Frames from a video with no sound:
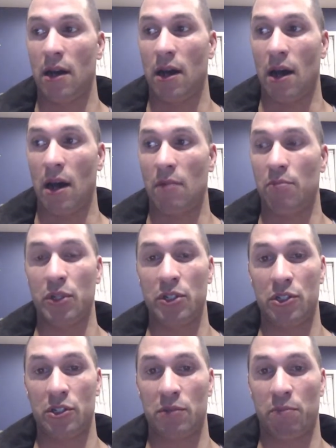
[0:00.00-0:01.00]

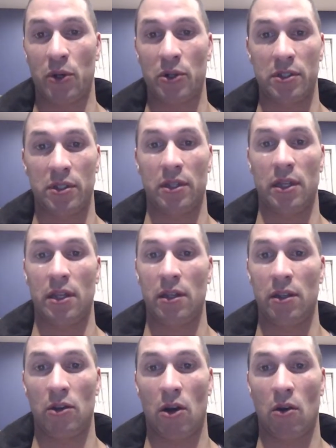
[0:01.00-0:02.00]
but just
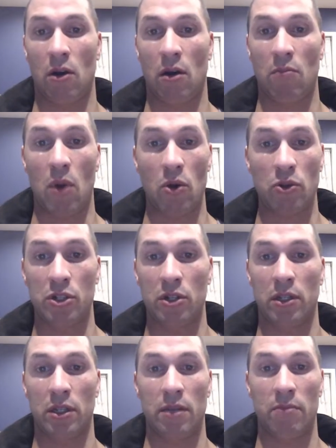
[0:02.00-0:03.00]
personally,
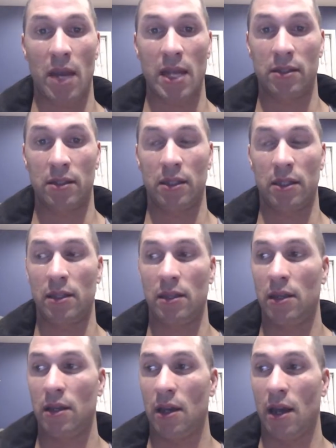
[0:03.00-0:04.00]
emotionally, mentally.